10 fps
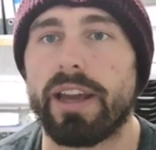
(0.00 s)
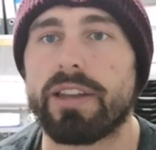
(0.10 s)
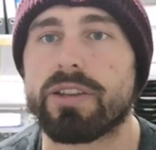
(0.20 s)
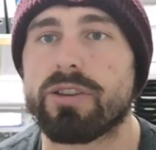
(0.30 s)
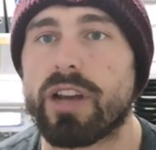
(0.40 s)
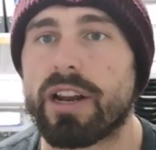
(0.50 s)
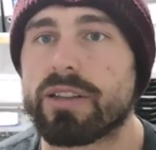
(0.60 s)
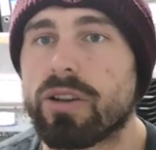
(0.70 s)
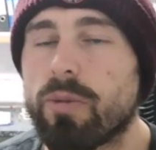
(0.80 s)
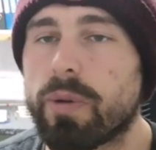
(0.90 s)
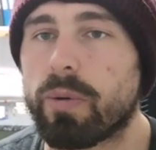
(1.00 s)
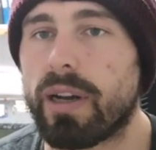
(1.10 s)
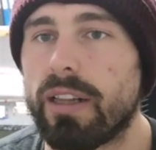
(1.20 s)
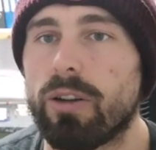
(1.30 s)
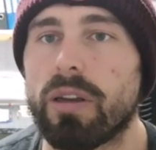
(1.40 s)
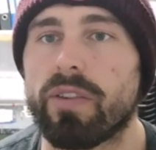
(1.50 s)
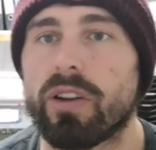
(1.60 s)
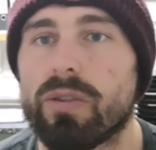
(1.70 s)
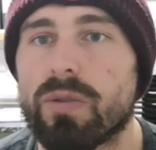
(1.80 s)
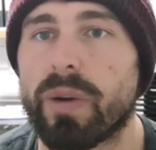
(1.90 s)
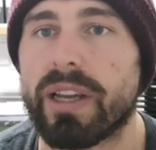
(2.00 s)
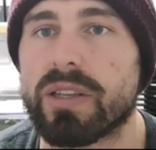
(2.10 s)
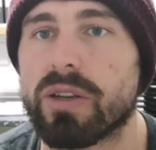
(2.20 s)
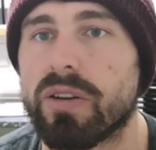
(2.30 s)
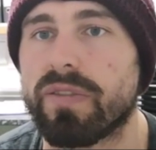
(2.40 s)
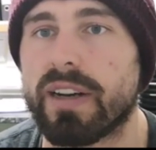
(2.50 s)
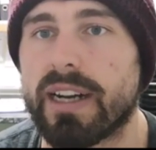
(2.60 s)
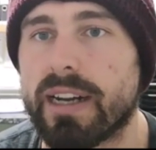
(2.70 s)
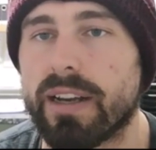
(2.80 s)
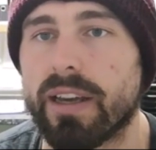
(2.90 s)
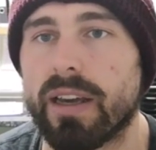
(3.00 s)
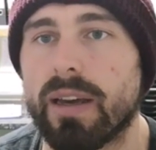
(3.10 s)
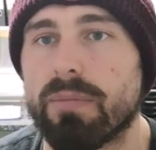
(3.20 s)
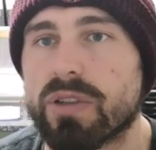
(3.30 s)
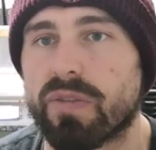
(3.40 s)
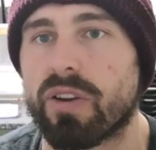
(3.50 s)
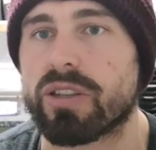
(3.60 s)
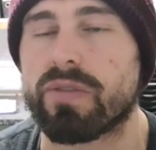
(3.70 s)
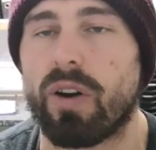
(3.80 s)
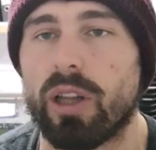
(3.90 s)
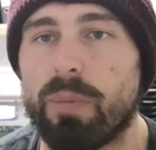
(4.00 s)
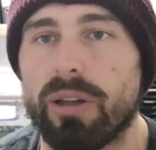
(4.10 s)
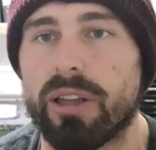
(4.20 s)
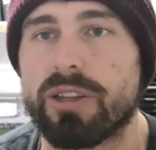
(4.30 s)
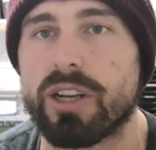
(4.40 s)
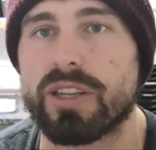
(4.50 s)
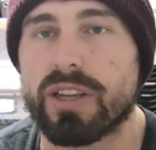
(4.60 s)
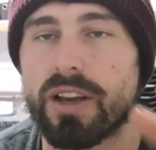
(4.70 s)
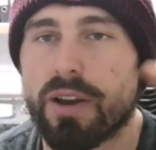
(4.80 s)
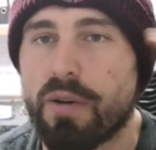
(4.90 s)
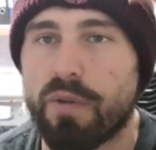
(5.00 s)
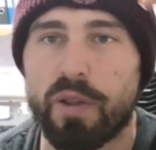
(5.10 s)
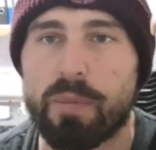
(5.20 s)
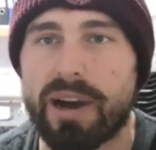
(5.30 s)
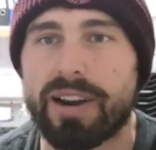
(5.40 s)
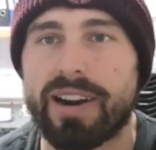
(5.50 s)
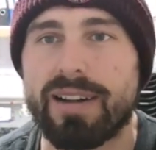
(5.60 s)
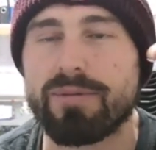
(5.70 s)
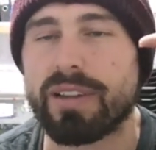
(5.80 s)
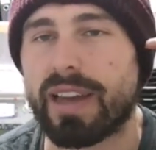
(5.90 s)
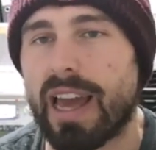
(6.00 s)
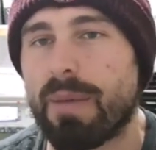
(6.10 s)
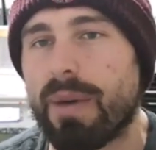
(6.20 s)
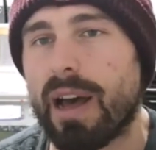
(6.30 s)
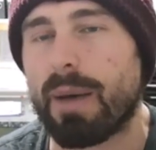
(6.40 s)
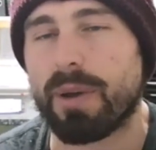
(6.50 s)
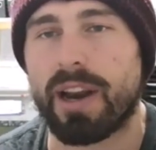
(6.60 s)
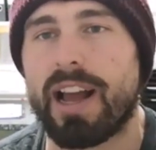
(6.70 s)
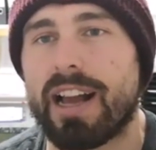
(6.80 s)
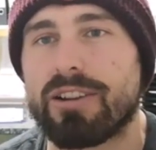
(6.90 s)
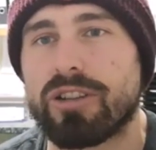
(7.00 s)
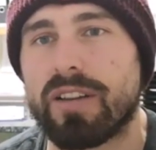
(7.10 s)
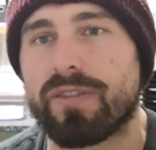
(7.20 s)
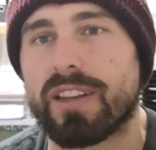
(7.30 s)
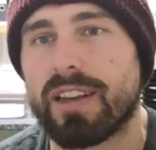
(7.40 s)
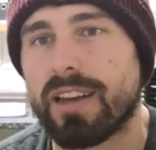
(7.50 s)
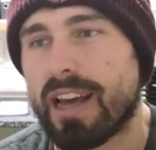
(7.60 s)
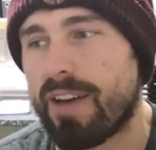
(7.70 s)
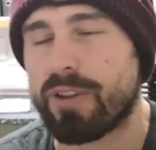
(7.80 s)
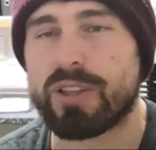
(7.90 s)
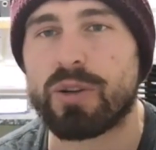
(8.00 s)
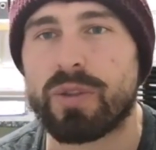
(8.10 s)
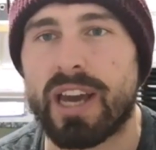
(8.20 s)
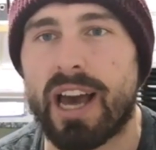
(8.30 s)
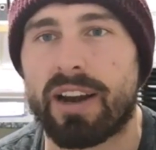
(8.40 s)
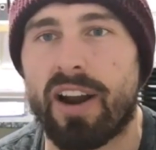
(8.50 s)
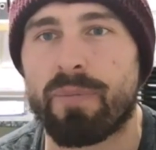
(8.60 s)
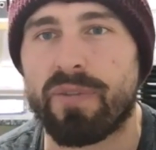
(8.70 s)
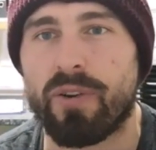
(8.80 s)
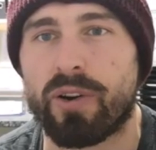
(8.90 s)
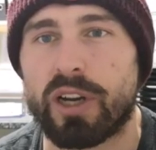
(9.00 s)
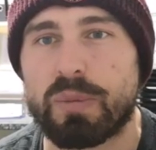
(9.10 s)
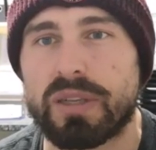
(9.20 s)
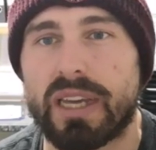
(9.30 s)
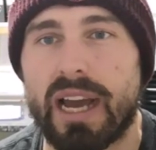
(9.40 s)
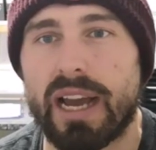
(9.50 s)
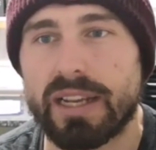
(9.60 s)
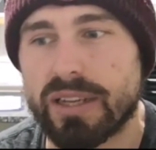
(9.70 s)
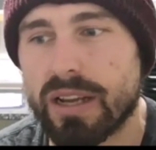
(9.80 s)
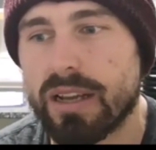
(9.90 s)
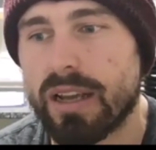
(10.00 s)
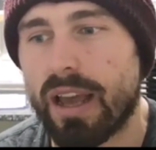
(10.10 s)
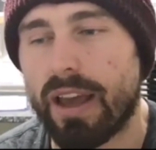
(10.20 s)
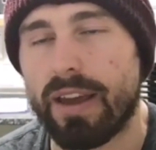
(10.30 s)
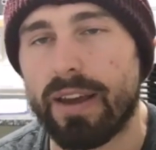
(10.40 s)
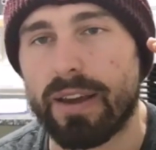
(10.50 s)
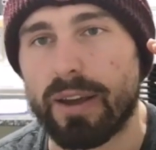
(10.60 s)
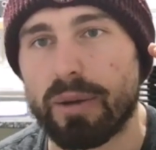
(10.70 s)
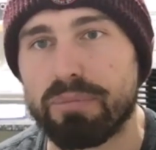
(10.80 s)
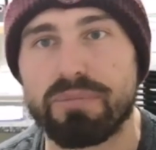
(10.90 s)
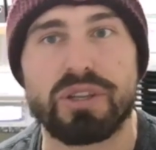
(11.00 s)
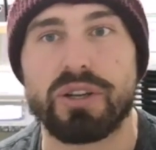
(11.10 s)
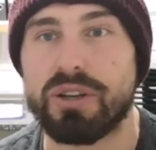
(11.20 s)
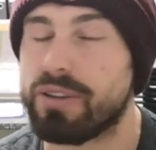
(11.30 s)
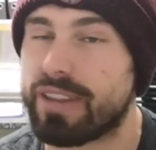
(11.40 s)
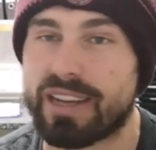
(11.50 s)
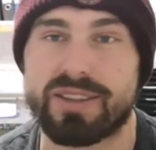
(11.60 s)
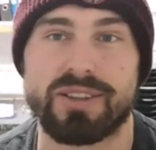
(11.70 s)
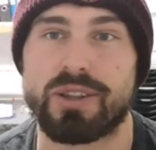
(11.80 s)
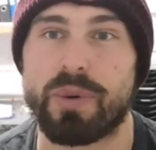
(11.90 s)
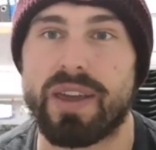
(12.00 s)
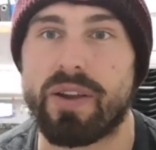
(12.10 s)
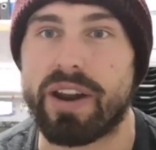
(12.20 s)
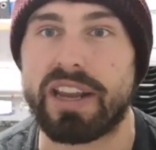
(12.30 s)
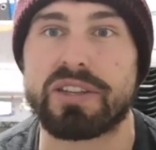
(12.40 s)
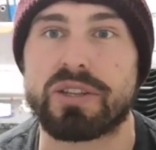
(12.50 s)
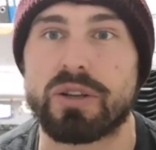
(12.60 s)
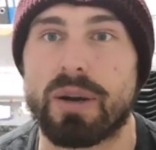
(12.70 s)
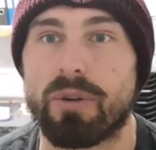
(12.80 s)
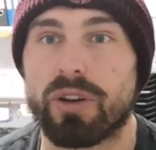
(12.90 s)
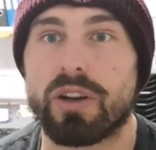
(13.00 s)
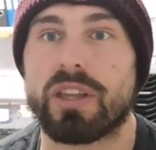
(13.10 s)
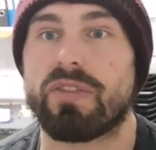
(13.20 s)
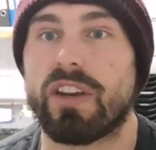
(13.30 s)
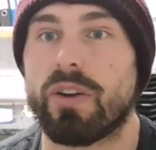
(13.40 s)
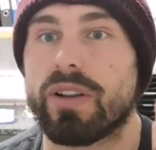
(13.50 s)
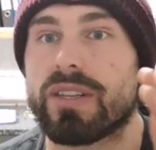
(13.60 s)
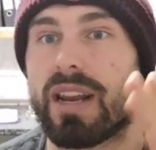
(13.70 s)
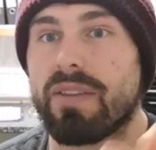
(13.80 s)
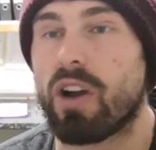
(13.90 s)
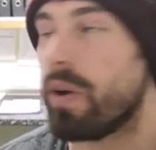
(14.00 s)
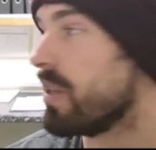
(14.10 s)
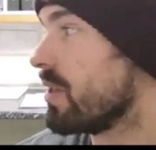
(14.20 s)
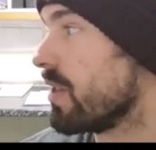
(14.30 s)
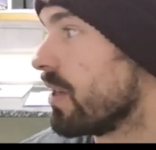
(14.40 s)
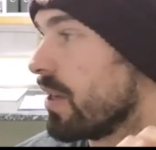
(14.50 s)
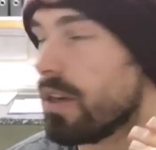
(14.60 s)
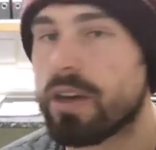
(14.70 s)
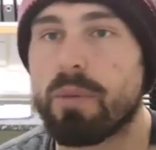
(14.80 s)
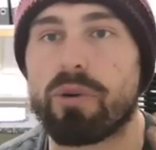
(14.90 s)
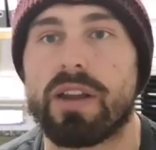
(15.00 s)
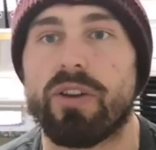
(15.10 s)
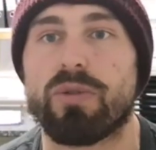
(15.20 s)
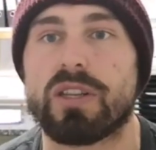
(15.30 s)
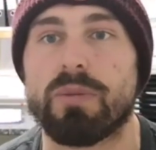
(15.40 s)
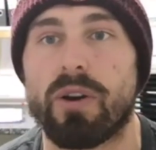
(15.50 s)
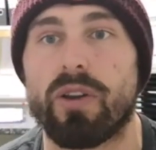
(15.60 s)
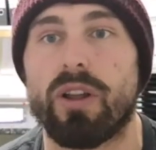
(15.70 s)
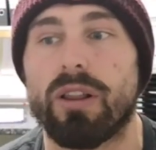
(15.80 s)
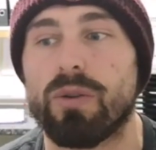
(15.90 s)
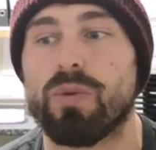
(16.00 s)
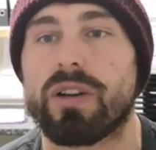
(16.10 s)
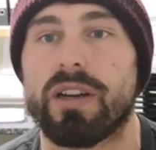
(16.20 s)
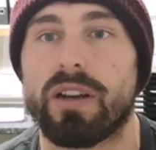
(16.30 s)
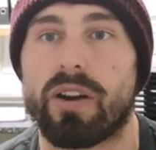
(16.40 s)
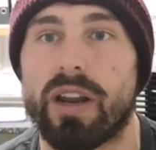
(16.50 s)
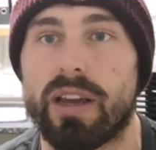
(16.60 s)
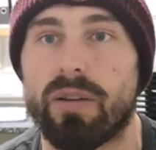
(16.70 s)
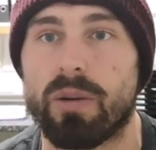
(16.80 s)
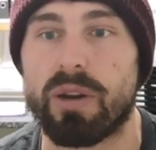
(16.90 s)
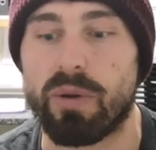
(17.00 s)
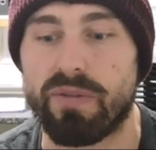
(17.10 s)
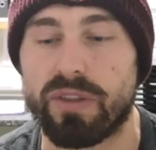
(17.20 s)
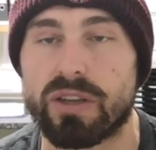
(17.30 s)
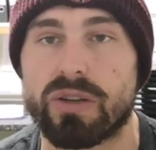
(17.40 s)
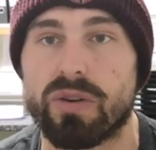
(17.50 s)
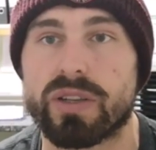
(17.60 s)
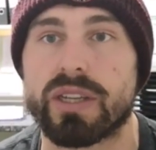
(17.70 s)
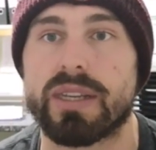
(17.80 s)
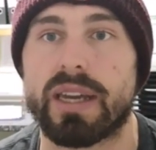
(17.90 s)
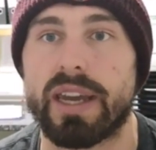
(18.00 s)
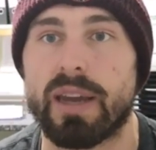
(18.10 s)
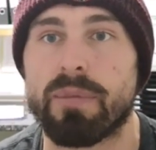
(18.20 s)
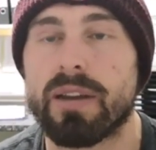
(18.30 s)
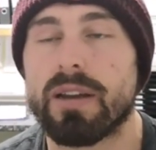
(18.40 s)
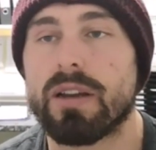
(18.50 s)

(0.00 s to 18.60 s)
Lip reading: ladies and gents. Hope you're well. Hope you've had a good week so far. So first of all, apologies for the background. Again, I'm on a night shift having to do the art graph before Christmas, guys. So that's just the way that it is. So I'm going to do this video instead of going to the preview tomorrow that Luke and Craig are going to be doing for the Stoke City game.